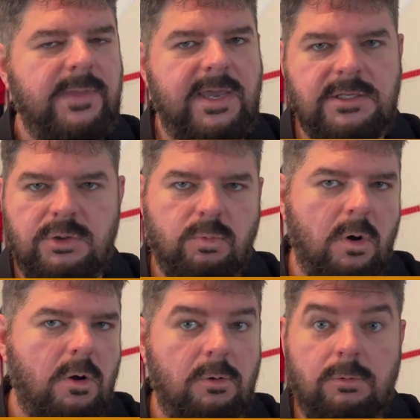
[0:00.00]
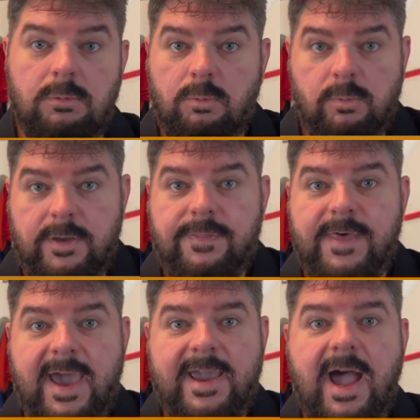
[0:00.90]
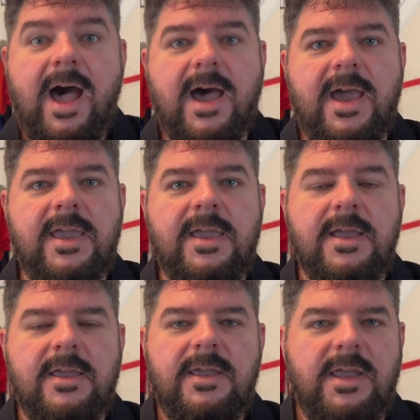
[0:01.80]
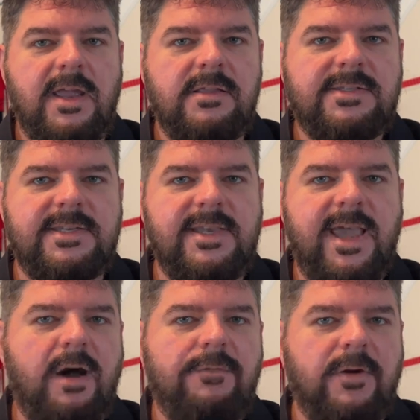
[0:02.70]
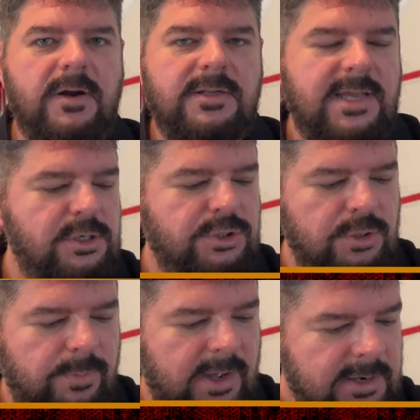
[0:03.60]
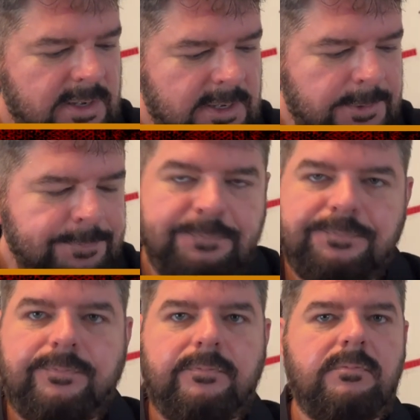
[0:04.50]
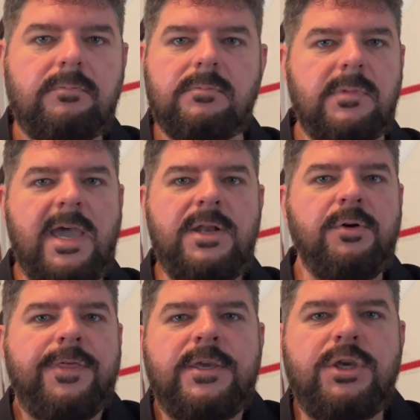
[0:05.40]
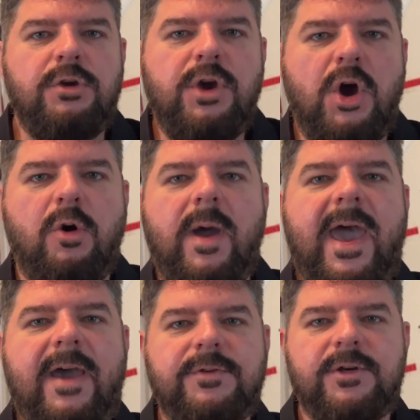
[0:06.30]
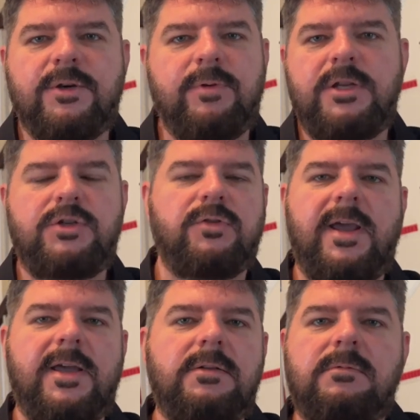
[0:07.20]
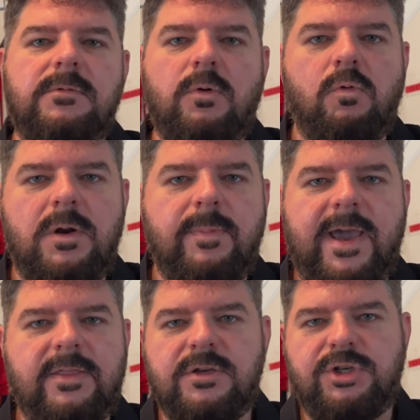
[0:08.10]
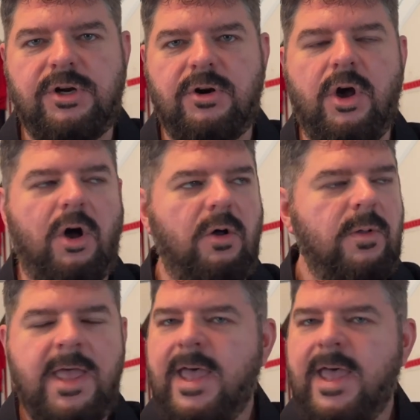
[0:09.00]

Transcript: And you roll with that guy and see how far he takes you. But I don't think you go after a retread quarterback this year at all.